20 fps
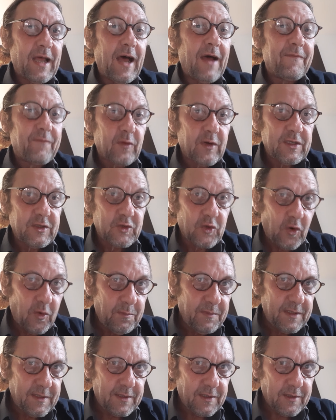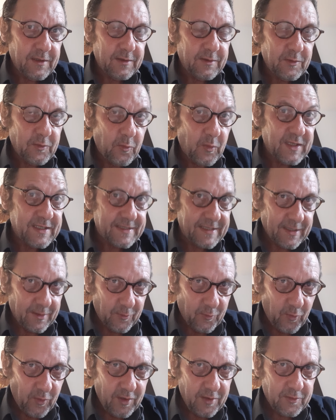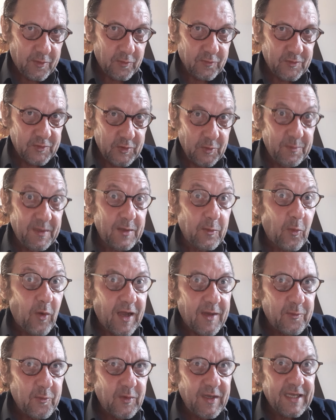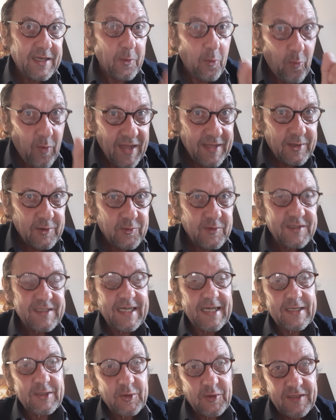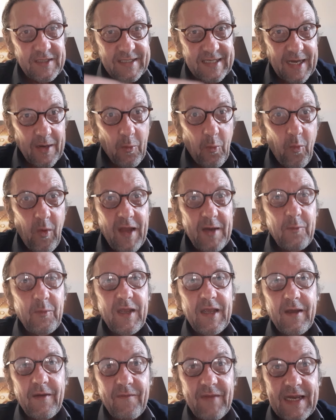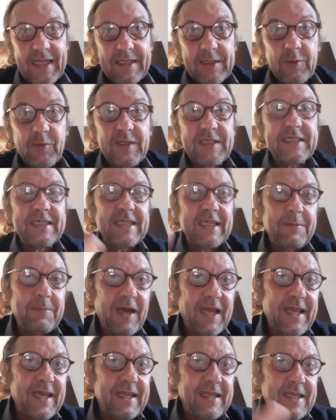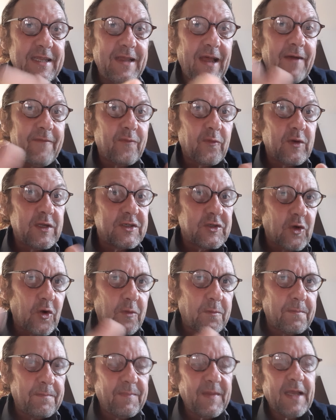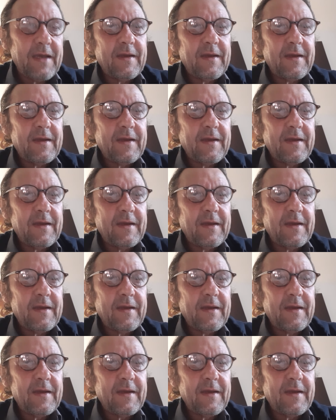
average home in the Western world consume in 1 week. One transaction is like 1 week of electricity by any average home.